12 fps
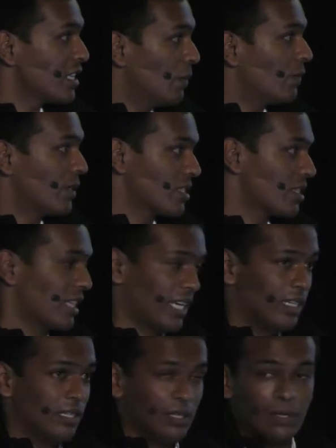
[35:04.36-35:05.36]
some of us
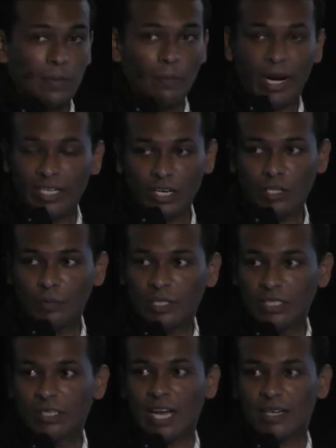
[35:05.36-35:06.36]
like might not
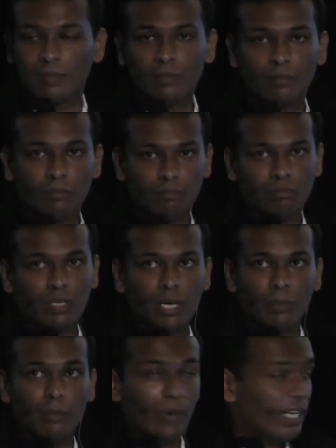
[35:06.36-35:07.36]
be
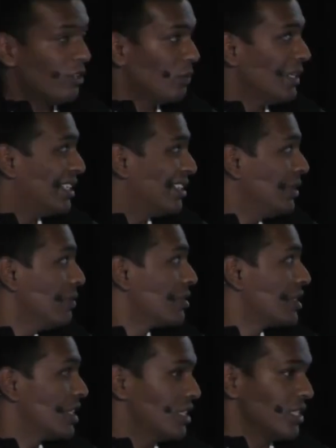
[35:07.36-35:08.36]
in the newer
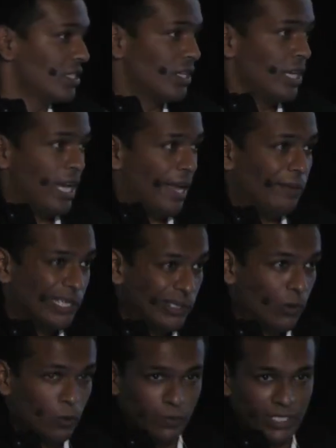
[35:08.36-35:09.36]
stages, and we
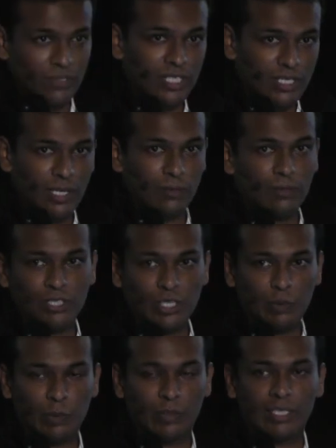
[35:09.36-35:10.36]
can always reach out to
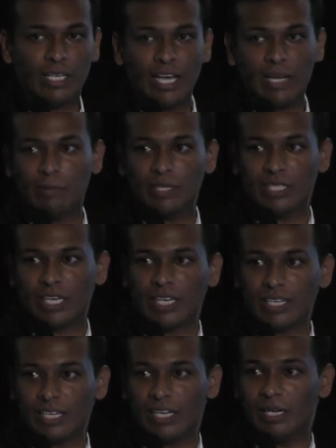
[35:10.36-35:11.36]
these people and be
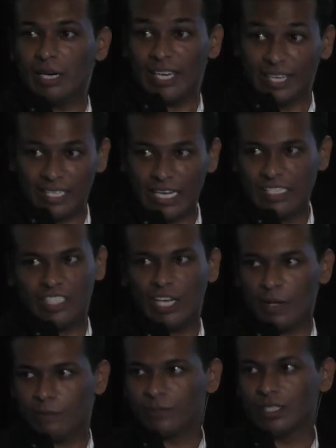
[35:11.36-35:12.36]
like, hey, I need
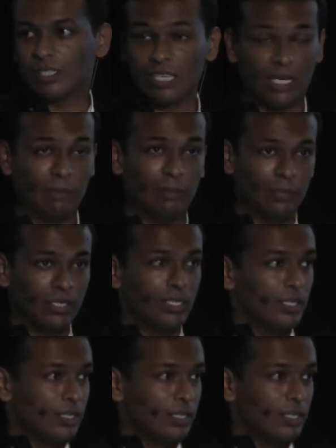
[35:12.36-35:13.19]
help with this. And